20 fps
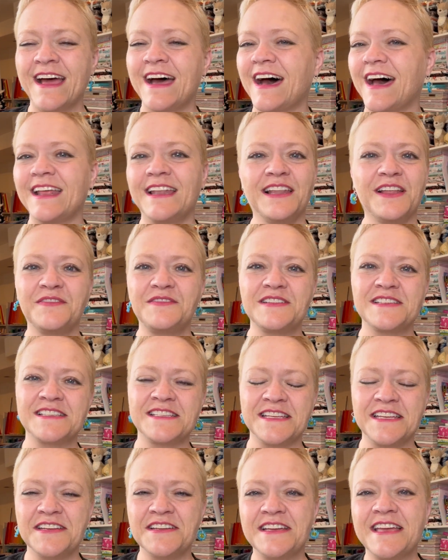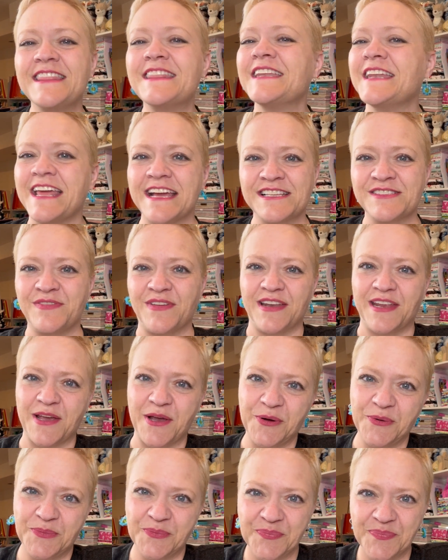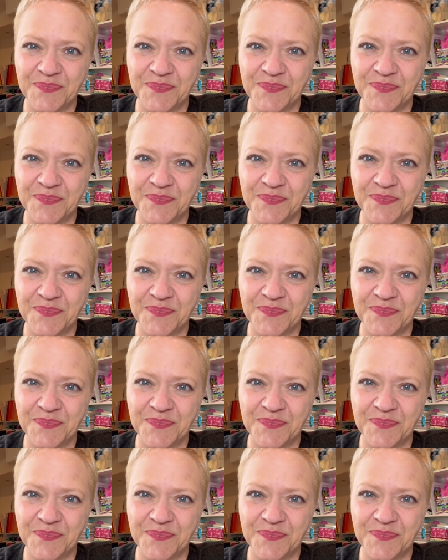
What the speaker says: I'd love to see you in the next video.